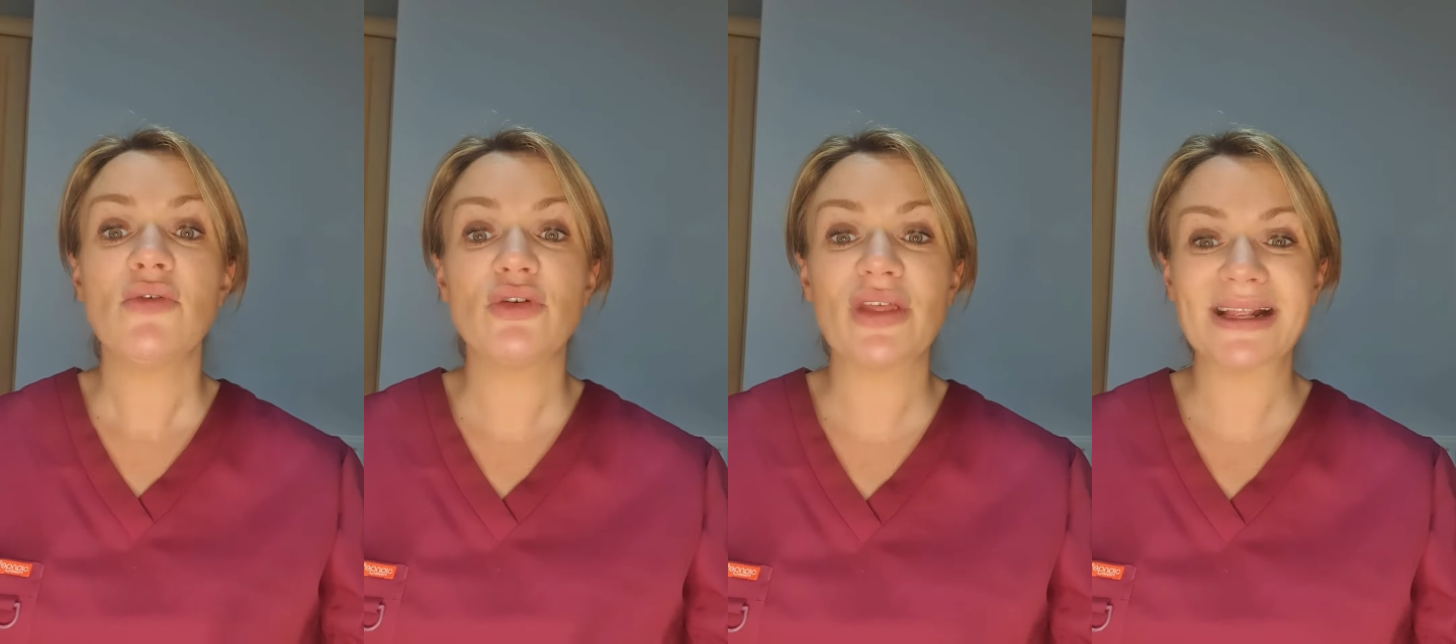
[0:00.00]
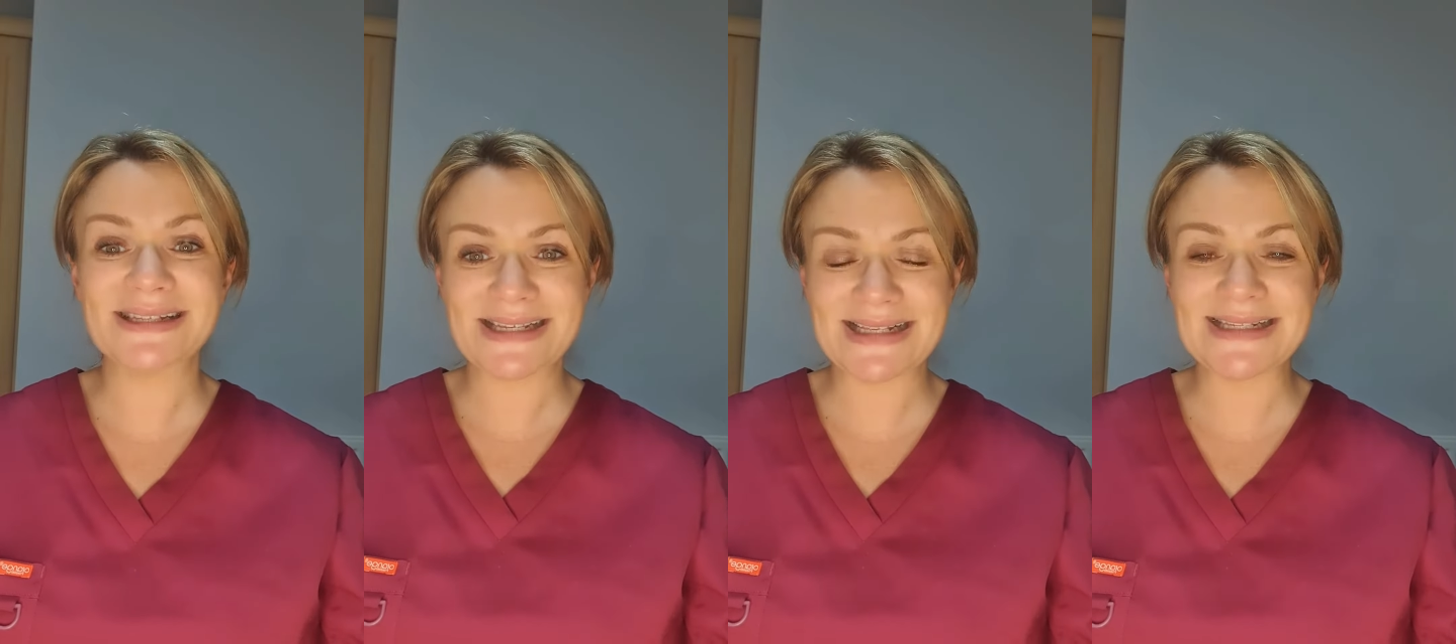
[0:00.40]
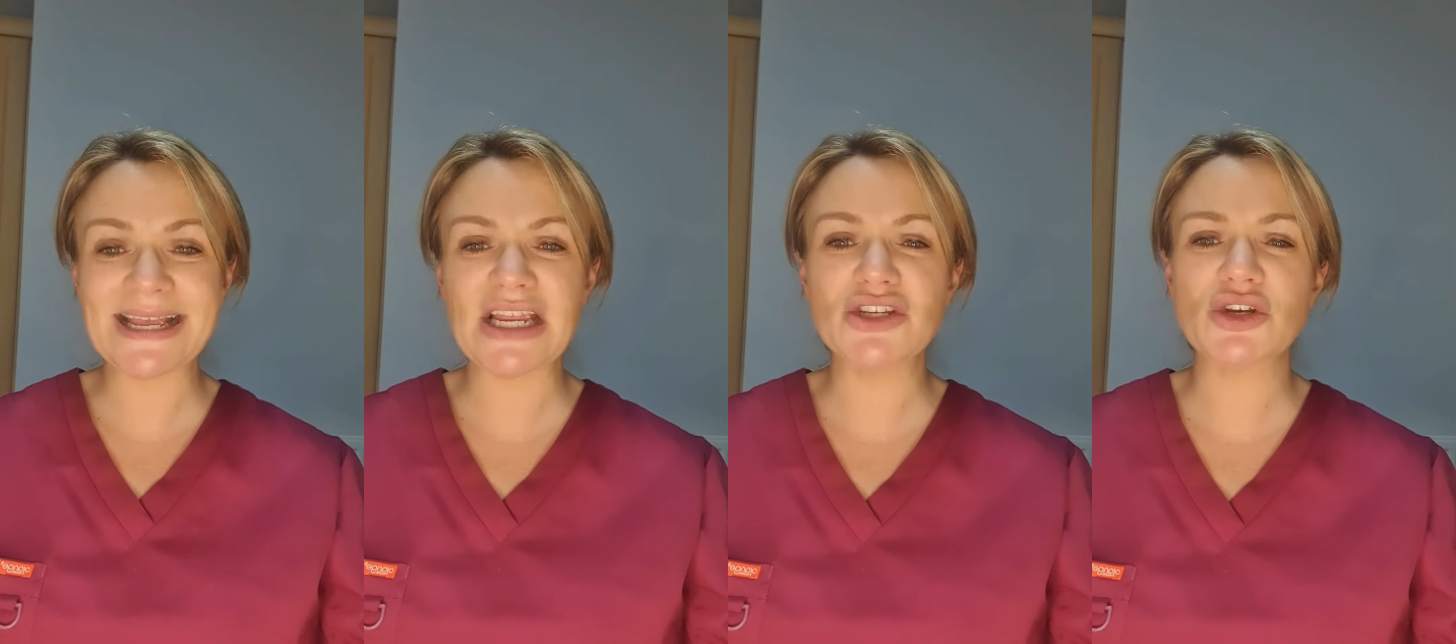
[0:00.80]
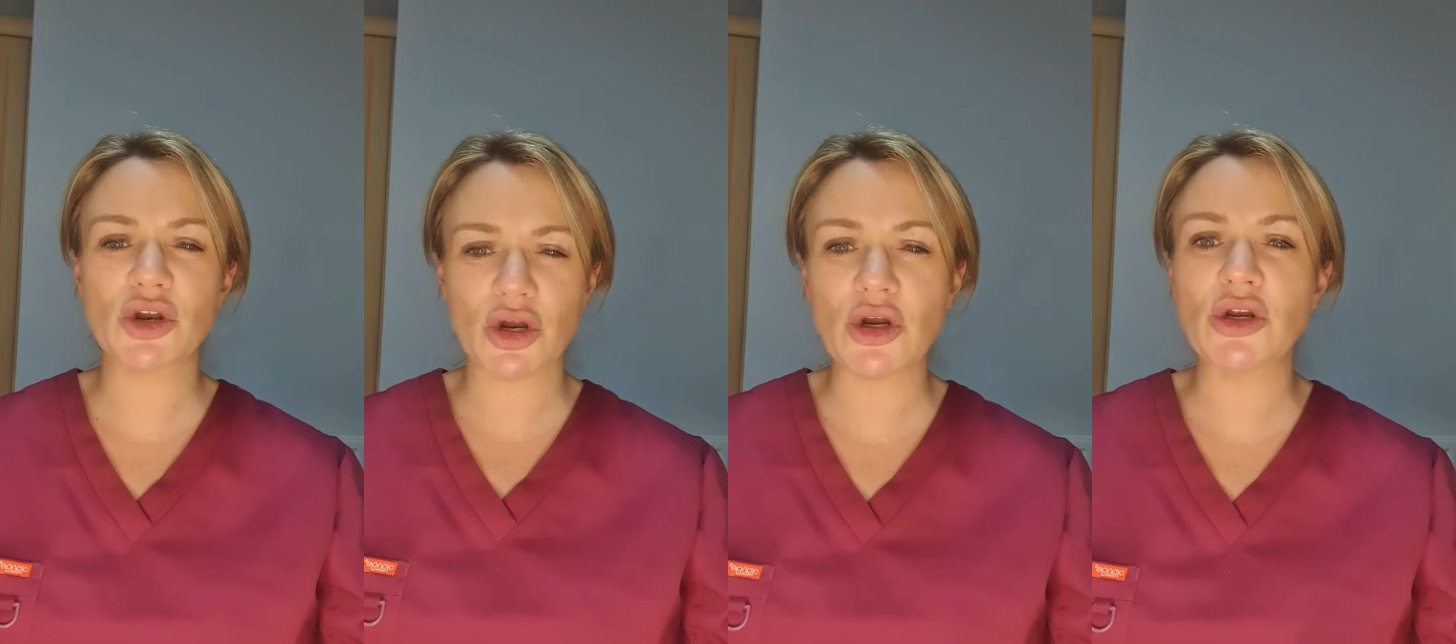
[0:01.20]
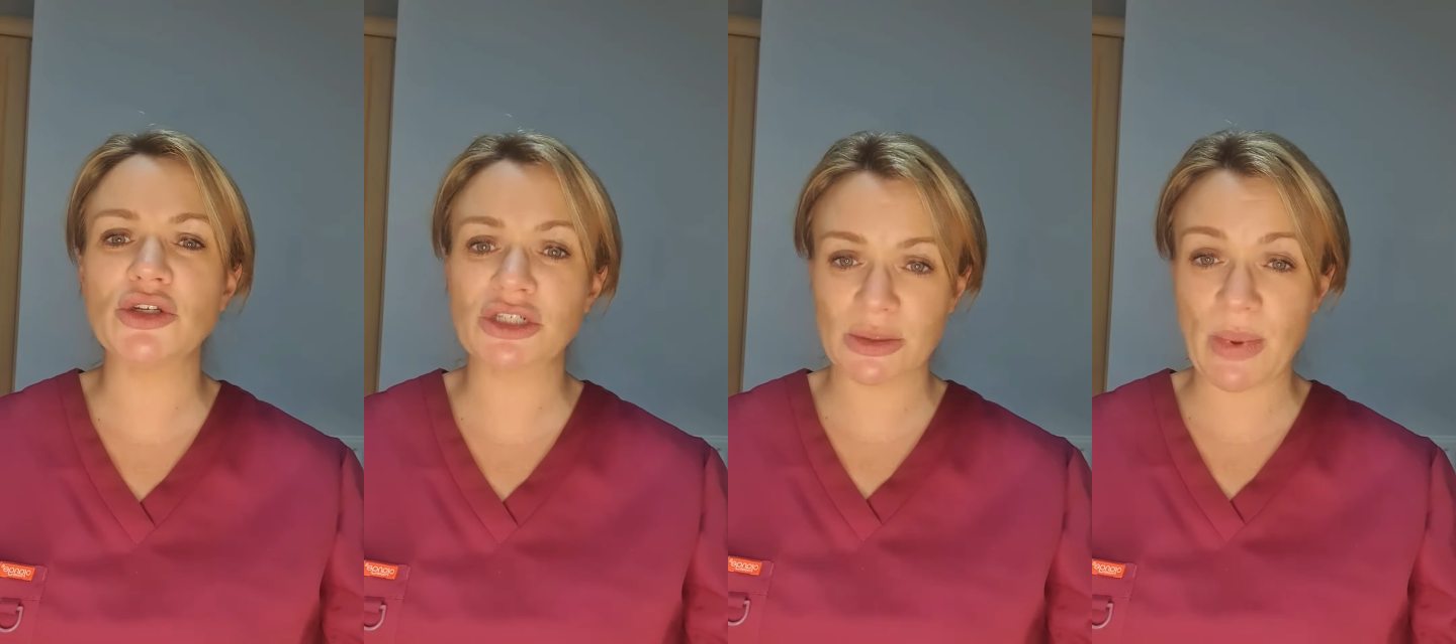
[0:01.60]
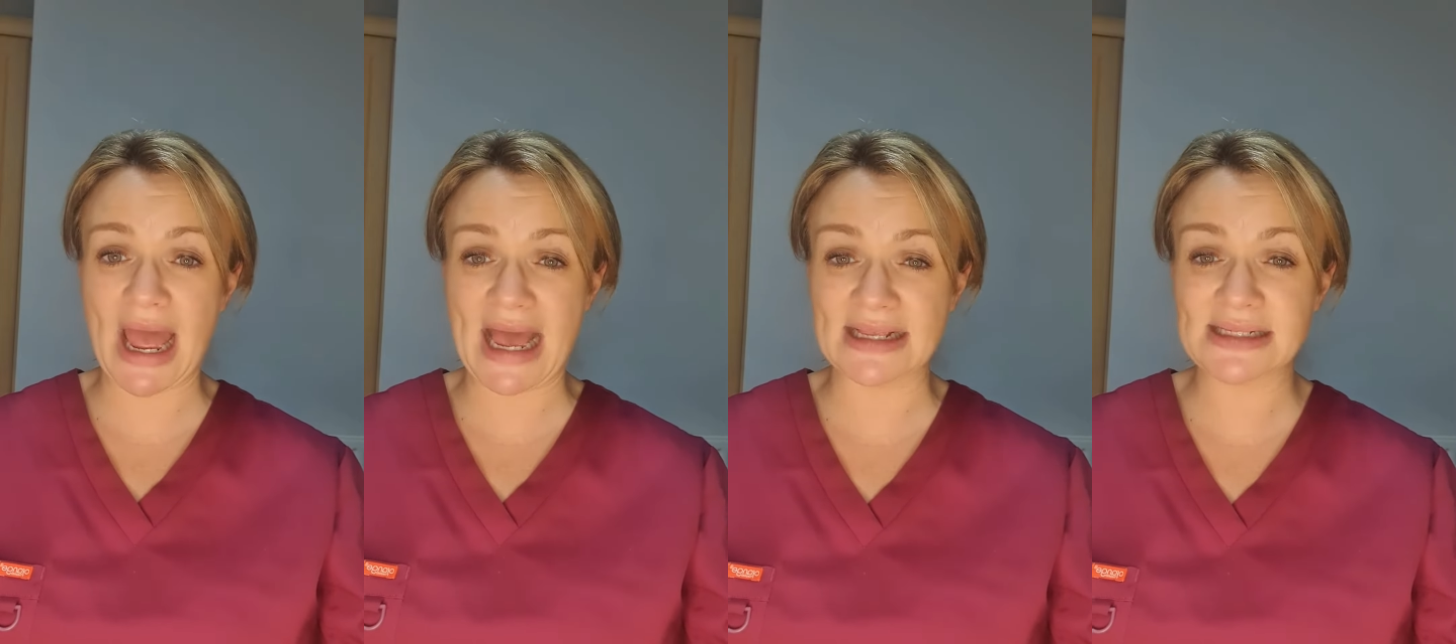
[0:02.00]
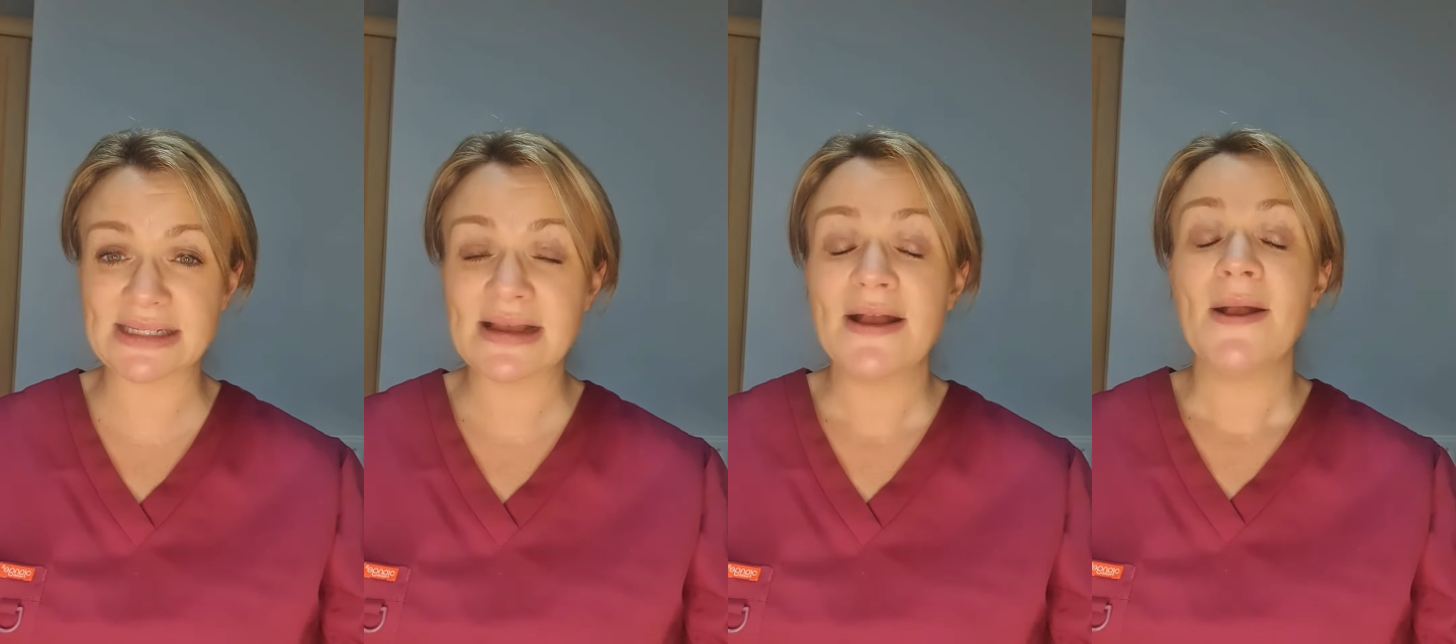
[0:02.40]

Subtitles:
for that sensation or urge to pass.